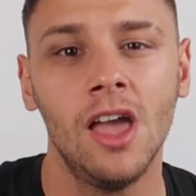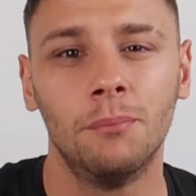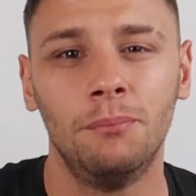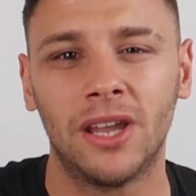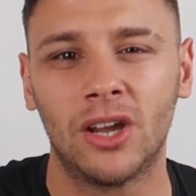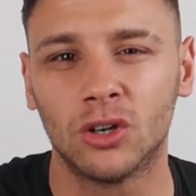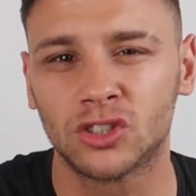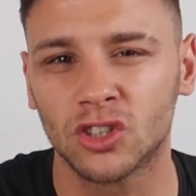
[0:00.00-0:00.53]

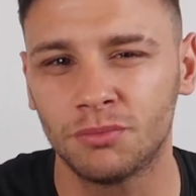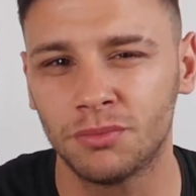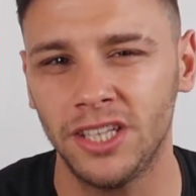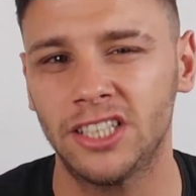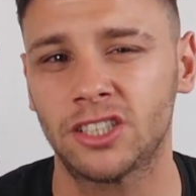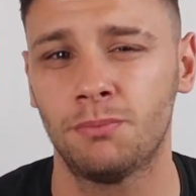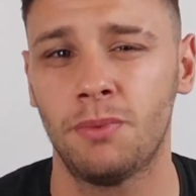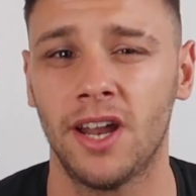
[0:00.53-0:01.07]
because of
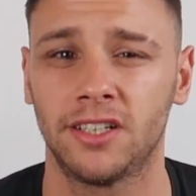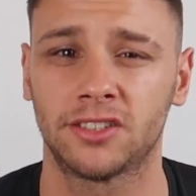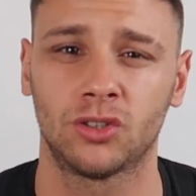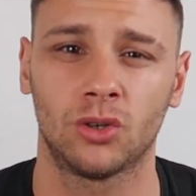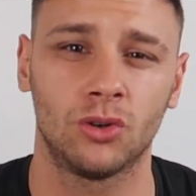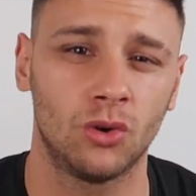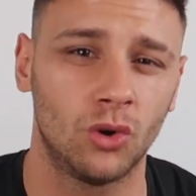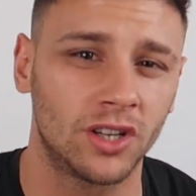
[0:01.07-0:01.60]
this
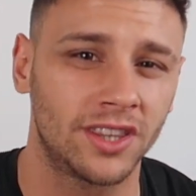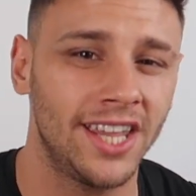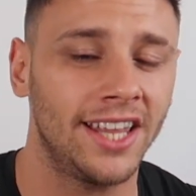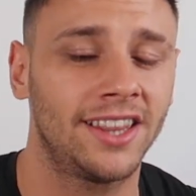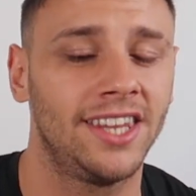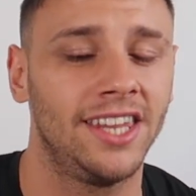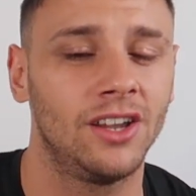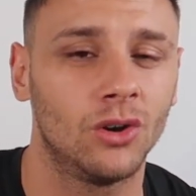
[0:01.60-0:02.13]
person or that
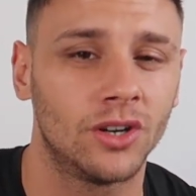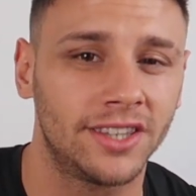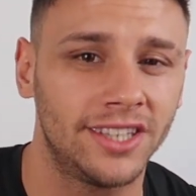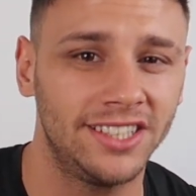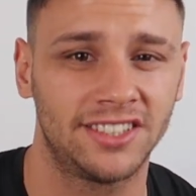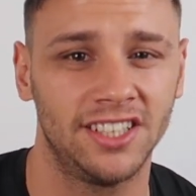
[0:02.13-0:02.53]
thing or this